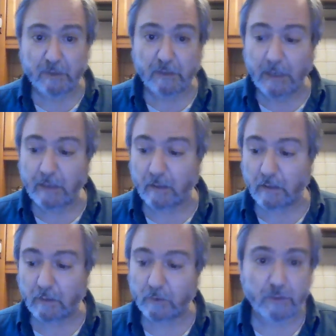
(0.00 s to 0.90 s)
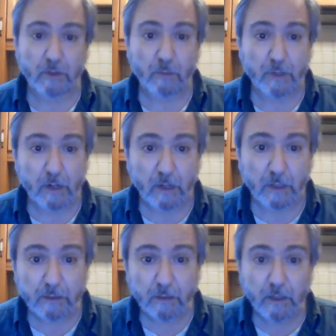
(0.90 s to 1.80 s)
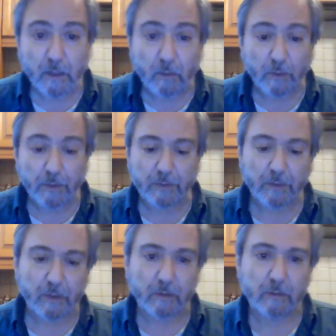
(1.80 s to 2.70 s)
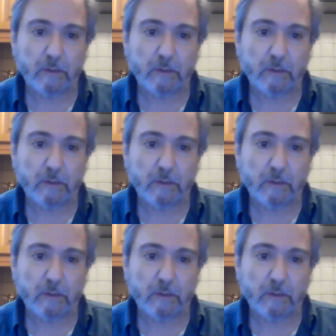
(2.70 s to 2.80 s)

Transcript: to date on what's going on with, uh,